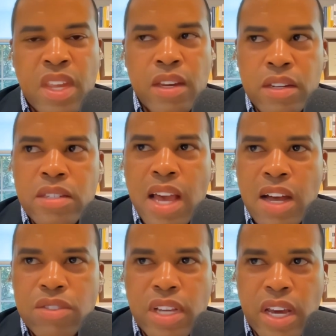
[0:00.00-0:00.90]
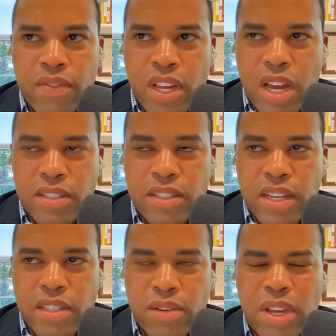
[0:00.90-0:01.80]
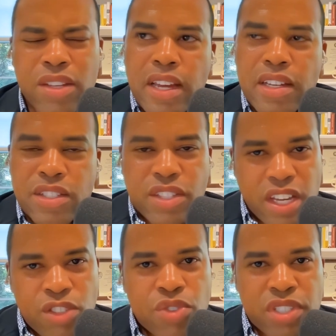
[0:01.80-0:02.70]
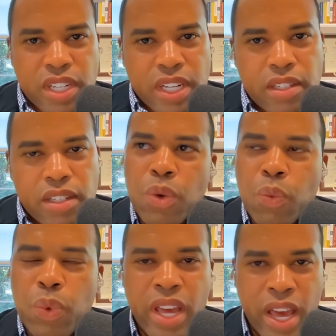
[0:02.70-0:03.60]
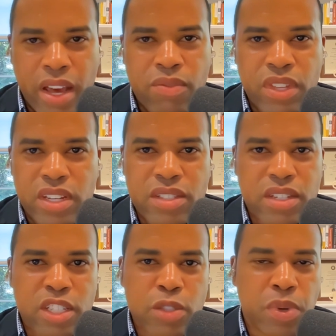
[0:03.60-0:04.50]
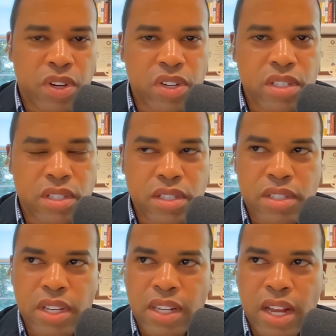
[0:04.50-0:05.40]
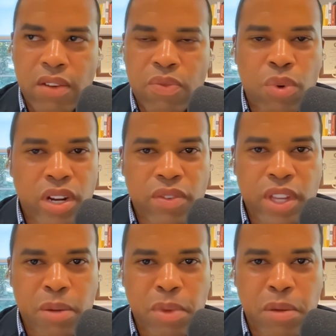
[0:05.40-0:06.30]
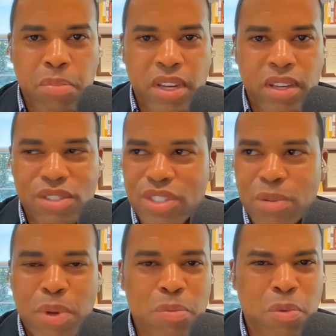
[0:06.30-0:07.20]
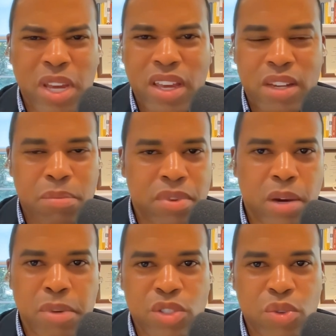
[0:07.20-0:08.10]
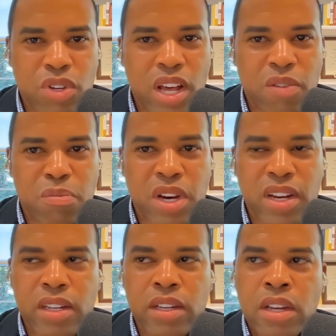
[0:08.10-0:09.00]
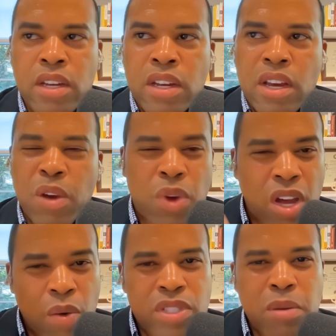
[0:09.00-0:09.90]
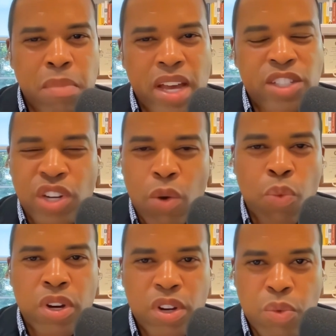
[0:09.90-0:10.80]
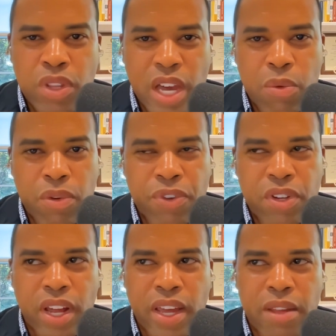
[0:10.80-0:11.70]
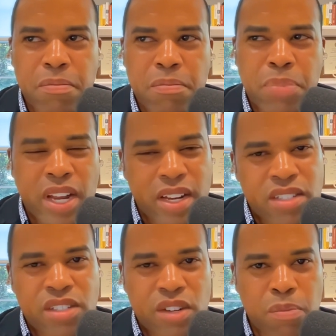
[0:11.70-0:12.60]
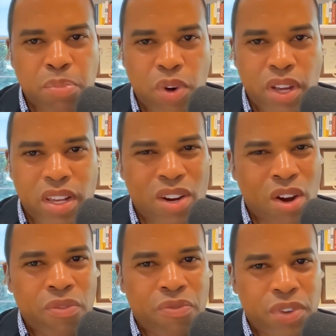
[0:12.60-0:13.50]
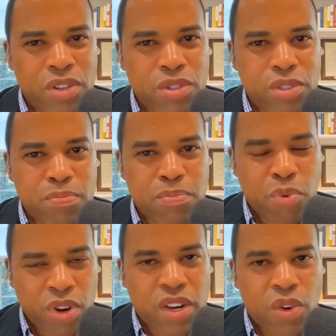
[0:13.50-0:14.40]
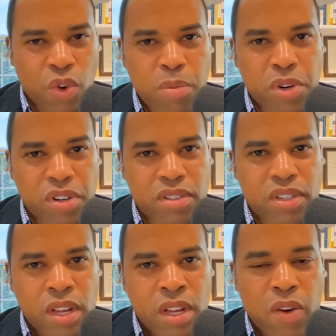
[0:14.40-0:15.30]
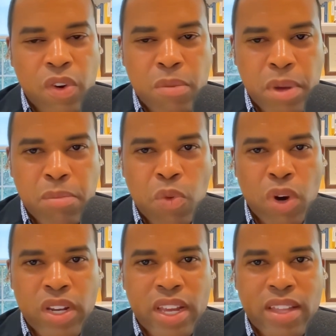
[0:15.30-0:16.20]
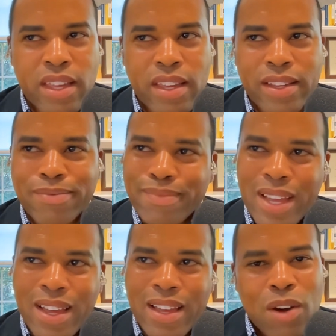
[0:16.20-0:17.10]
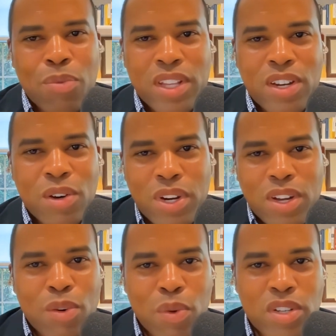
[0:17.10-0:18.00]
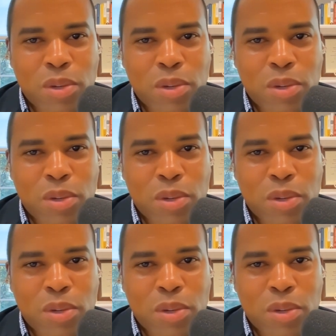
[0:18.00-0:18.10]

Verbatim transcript: It is outside of the context. It's interesting. We have these experiences in life, whatever they may be. Some people may end up coming into a lot of money. And we always imagine, I wonder what that would feel like. But at a certain point, it all feels pretty normal. I remember one day thinking, I really don't want to go to